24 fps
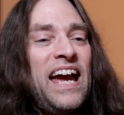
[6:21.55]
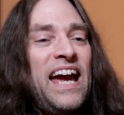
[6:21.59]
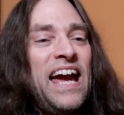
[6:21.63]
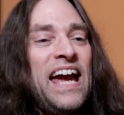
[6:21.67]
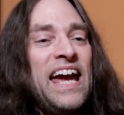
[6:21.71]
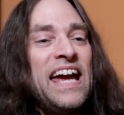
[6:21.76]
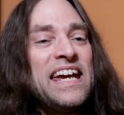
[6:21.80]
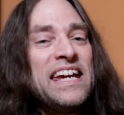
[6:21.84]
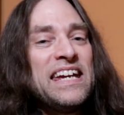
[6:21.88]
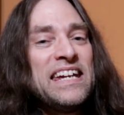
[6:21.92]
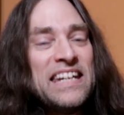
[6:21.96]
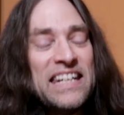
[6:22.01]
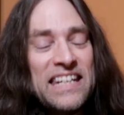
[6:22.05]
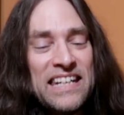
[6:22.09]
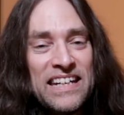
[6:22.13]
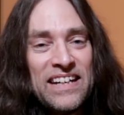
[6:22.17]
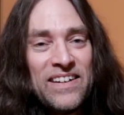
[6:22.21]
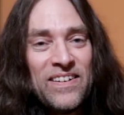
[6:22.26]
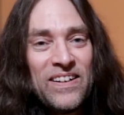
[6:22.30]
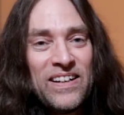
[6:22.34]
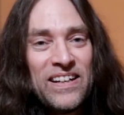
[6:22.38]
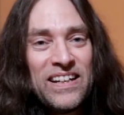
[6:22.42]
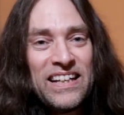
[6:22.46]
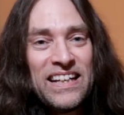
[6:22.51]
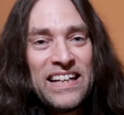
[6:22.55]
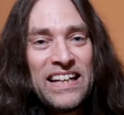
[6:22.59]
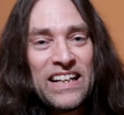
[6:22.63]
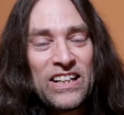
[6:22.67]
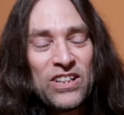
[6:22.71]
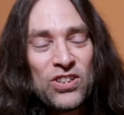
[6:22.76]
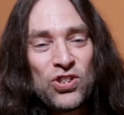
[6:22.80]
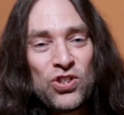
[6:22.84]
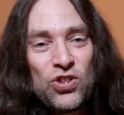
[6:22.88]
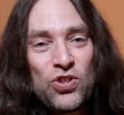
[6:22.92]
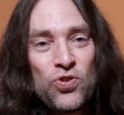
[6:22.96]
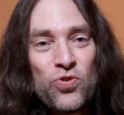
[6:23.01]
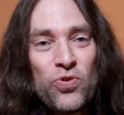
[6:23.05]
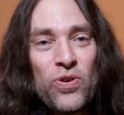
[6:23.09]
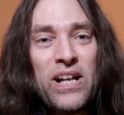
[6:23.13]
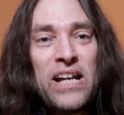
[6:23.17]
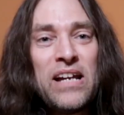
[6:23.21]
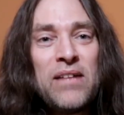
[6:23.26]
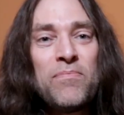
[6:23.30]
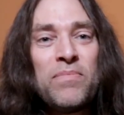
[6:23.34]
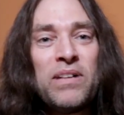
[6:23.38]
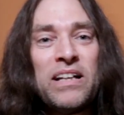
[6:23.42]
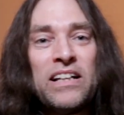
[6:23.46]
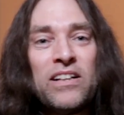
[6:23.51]
an
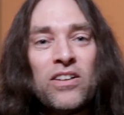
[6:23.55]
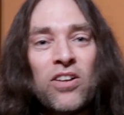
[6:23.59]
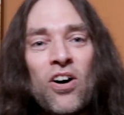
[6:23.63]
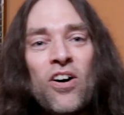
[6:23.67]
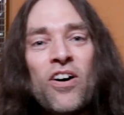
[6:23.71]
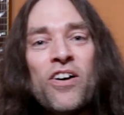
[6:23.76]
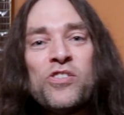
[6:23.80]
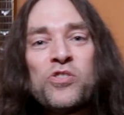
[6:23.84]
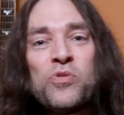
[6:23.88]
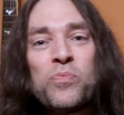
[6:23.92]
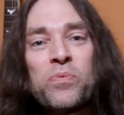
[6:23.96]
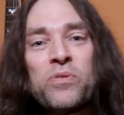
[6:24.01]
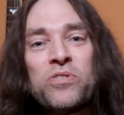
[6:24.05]
extremely large